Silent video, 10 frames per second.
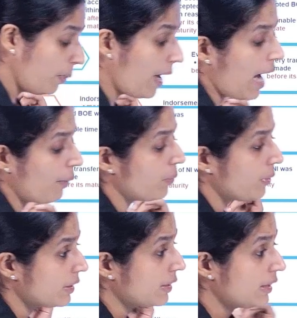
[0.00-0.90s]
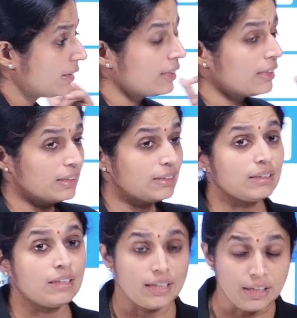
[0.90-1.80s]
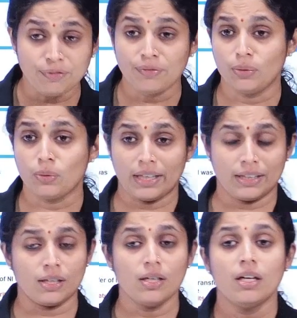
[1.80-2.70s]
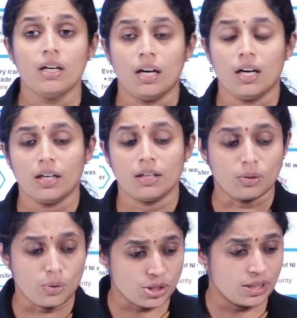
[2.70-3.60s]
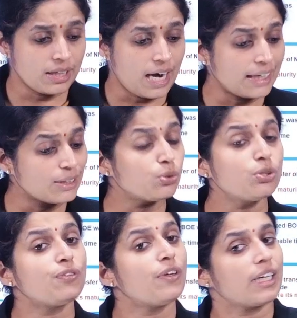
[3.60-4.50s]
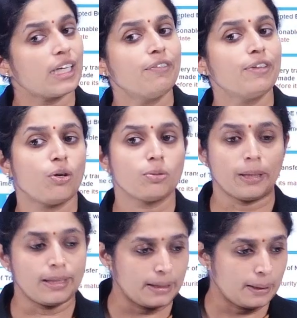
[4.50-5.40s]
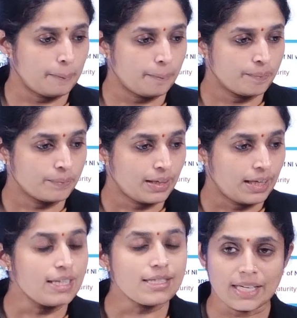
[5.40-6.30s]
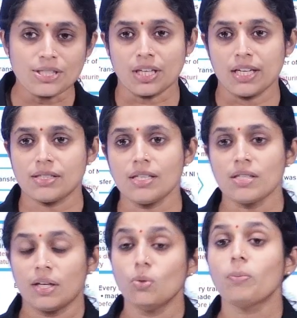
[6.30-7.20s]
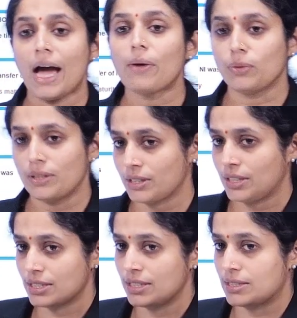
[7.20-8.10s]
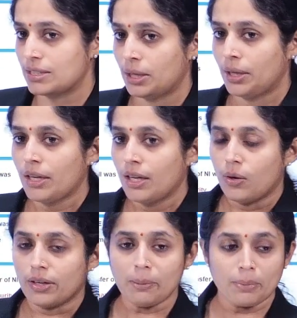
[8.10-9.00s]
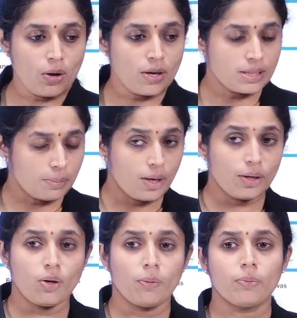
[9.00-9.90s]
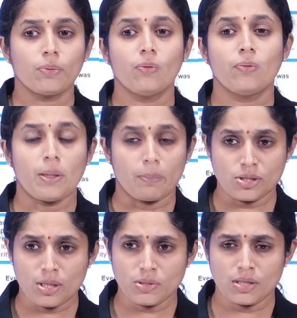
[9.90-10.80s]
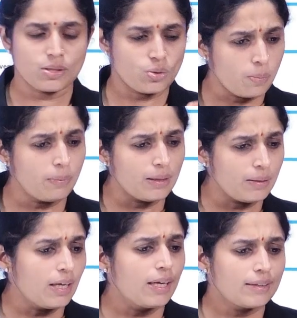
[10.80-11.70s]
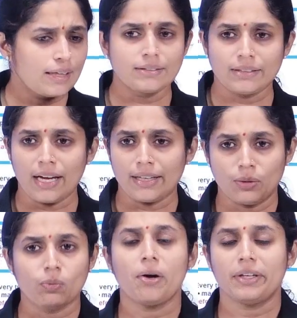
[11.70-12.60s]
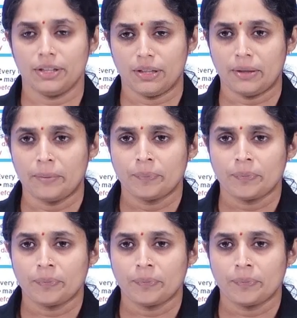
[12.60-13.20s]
may have to discuss this if you get a question regarding suit for recovery of money. In such cases you may have to discuss this, okay, because the burden of proof, the presumption, so many things are involved here.